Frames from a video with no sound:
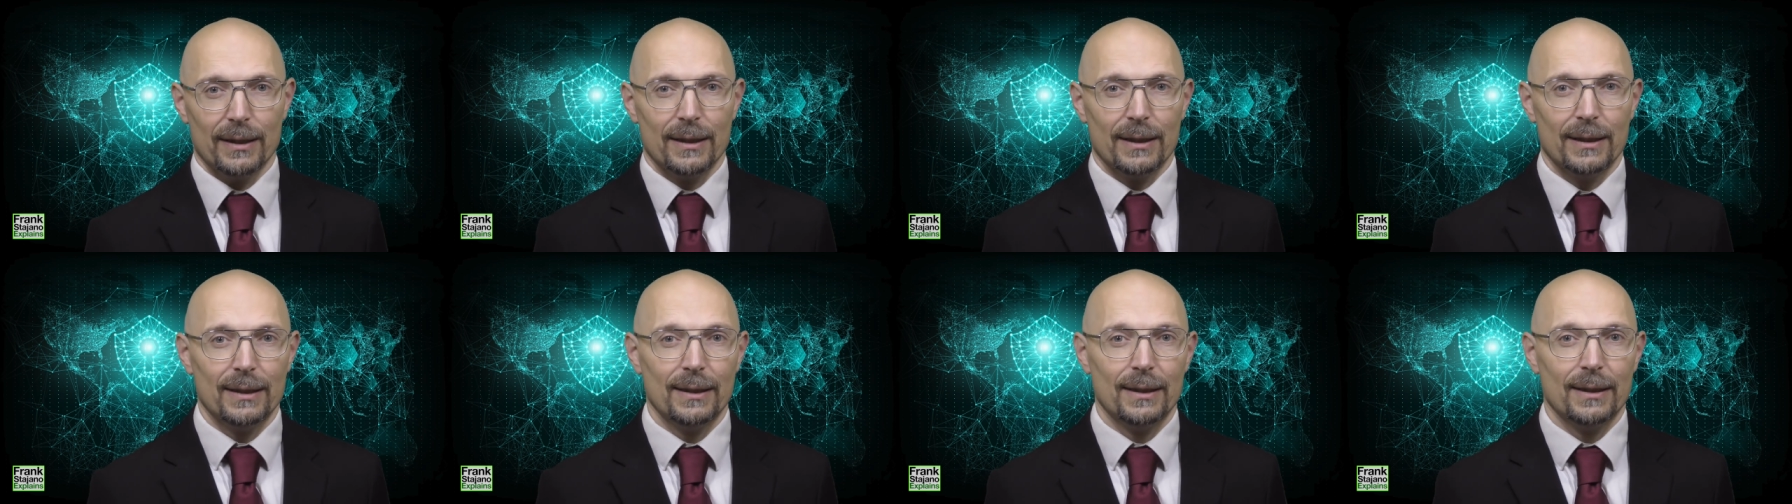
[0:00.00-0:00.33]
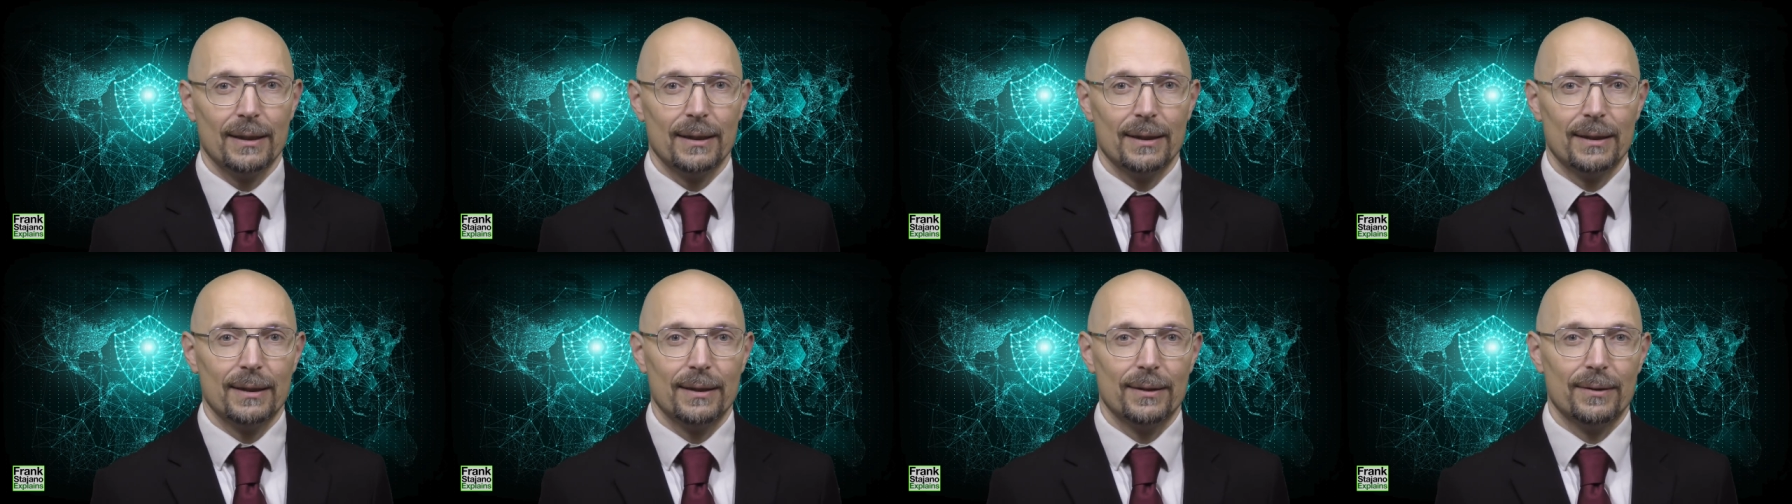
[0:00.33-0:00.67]

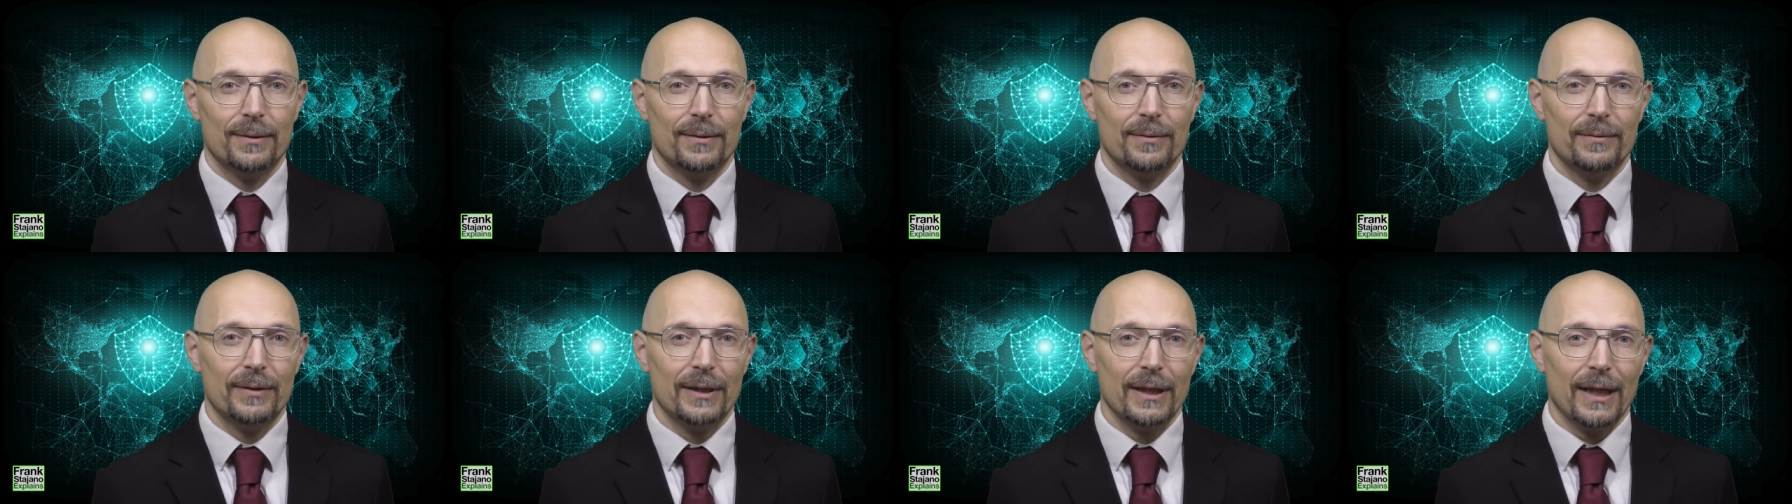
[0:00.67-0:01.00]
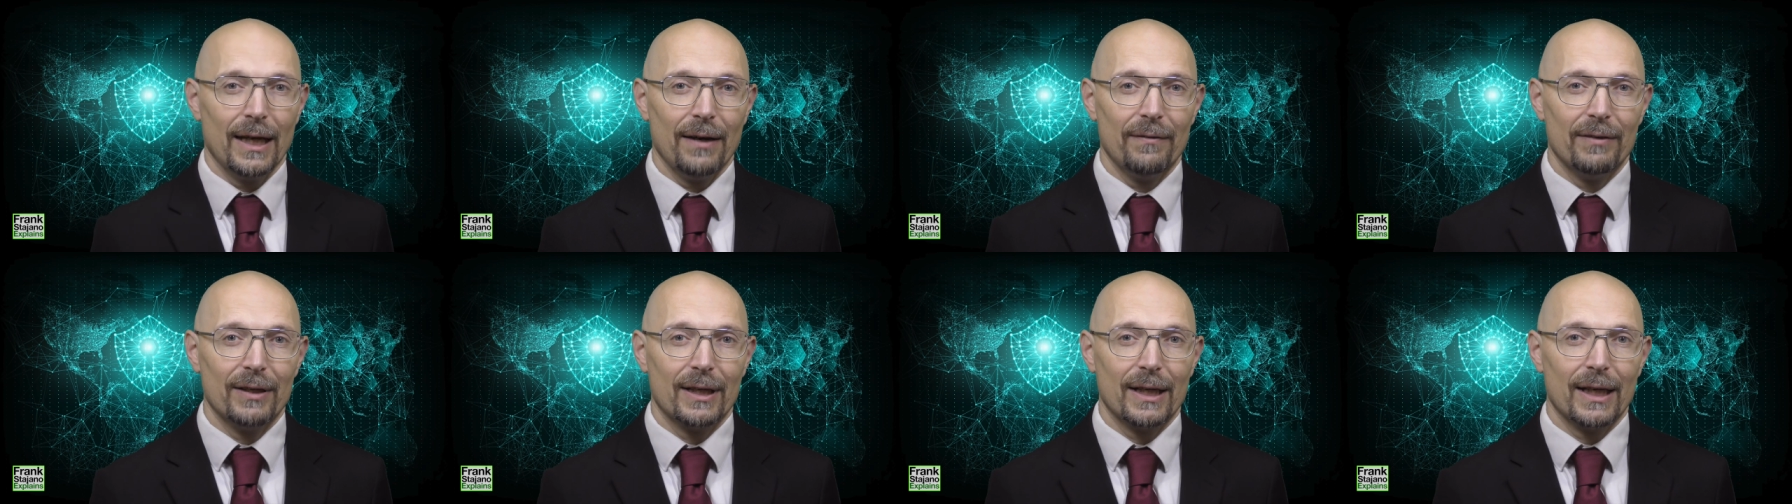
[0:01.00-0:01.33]
Uh, we
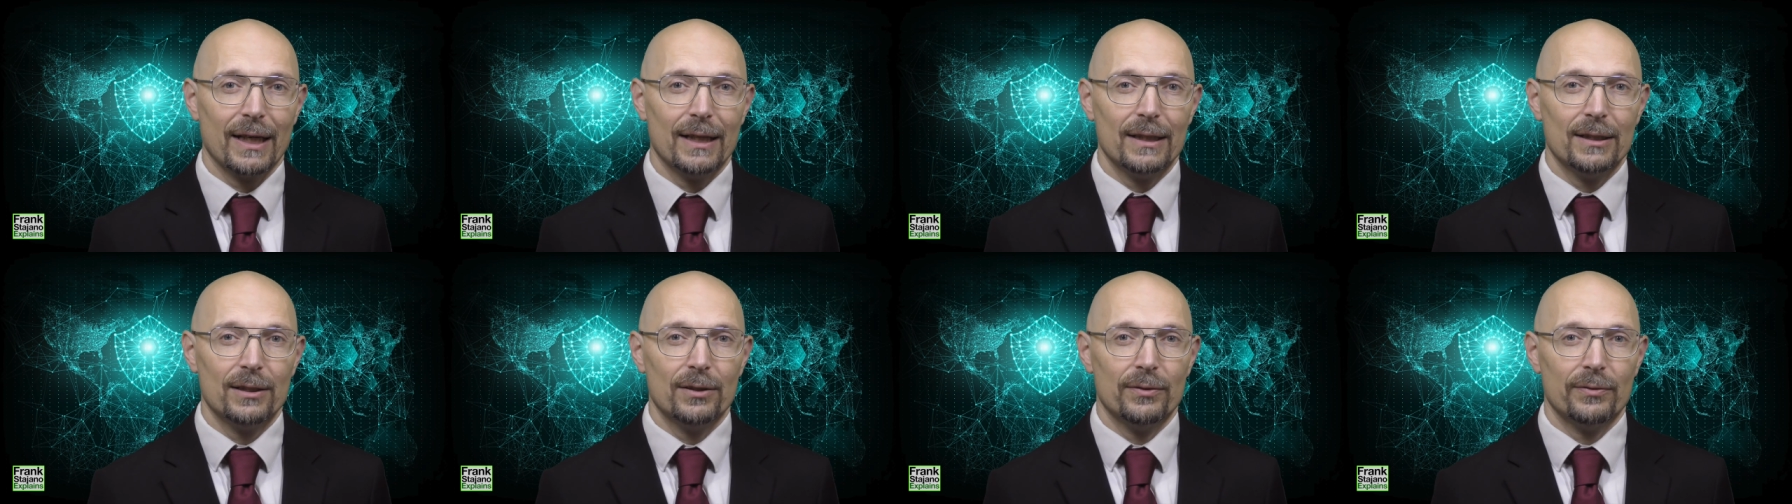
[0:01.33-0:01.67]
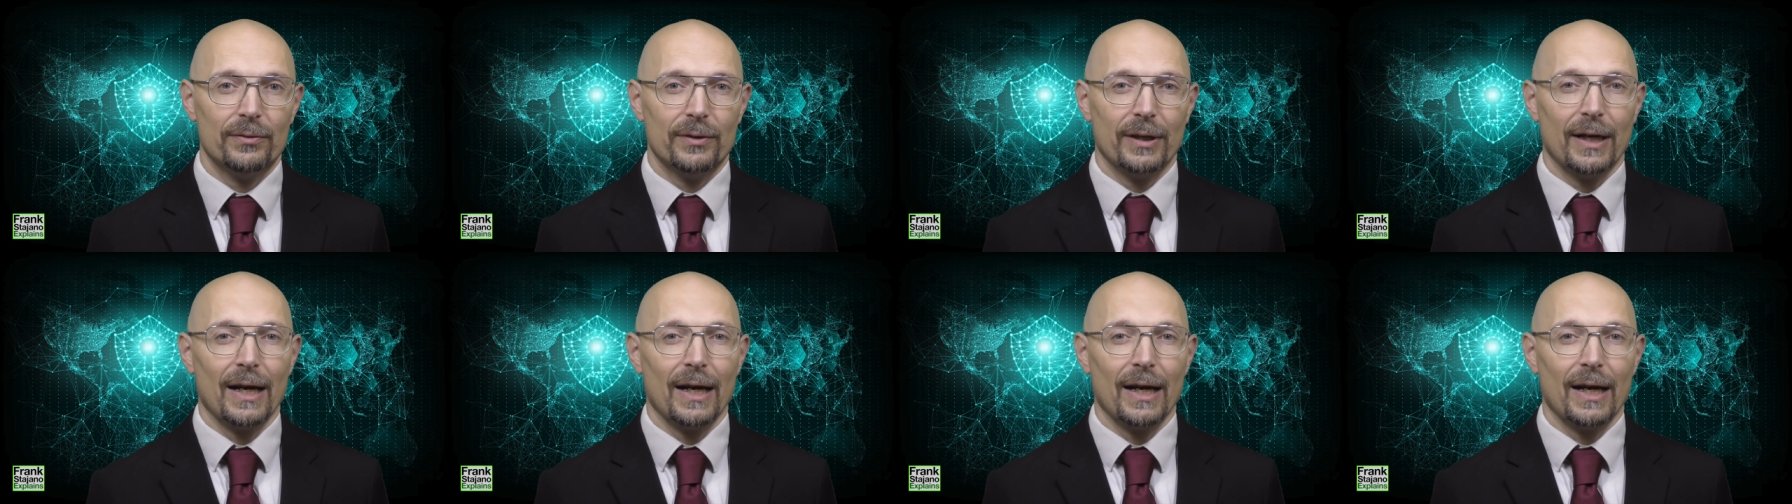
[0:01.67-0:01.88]
have a kind of